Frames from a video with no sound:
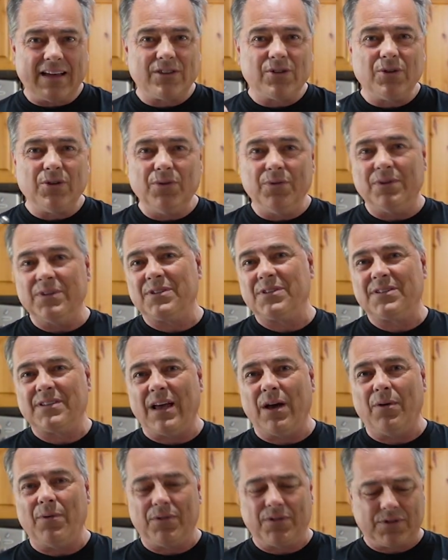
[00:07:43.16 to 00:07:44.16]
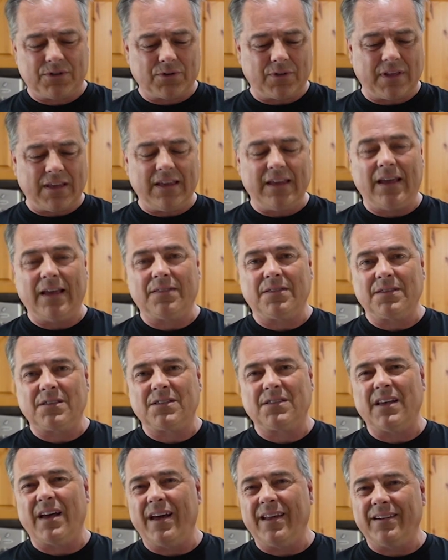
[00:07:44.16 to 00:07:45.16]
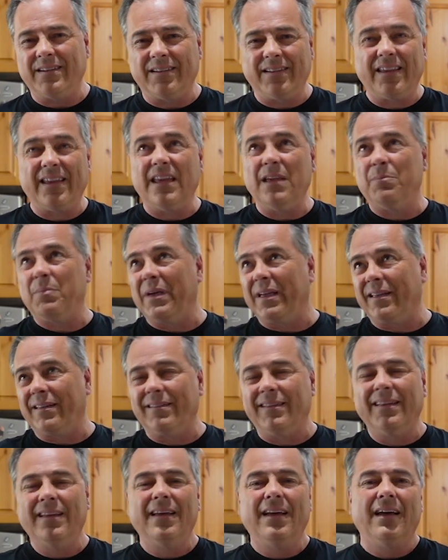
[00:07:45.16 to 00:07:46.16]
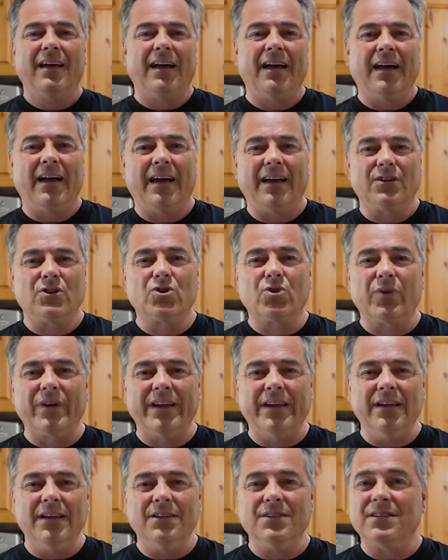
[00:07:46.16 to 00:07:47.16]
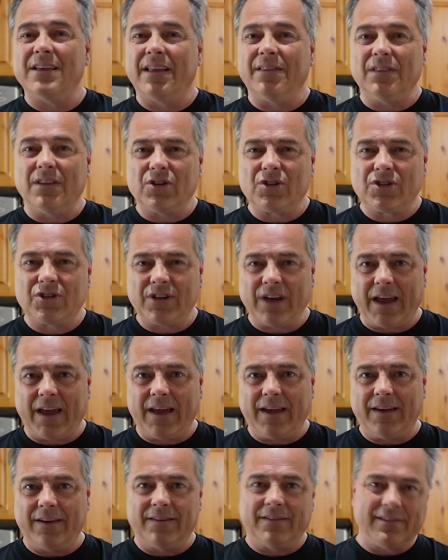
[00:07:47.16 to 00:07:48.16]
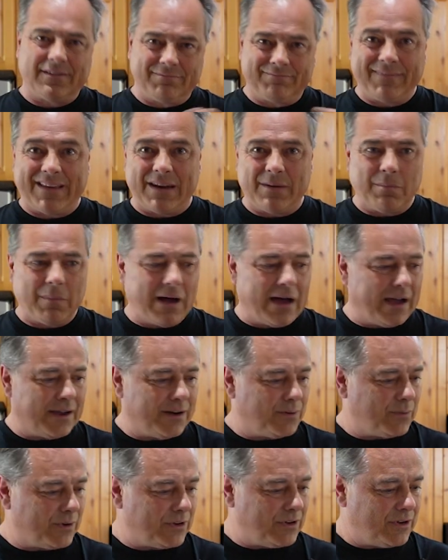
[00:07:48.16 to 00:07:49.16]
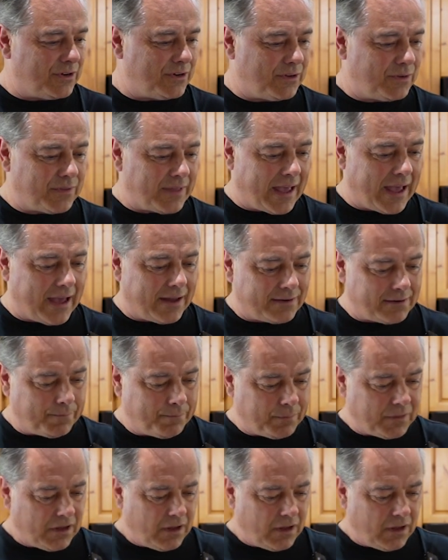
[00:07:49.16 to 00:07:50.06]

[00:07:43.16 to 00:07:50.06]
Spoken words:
to the south so that you get the sun, keeping trees and the shade in mind when you do that.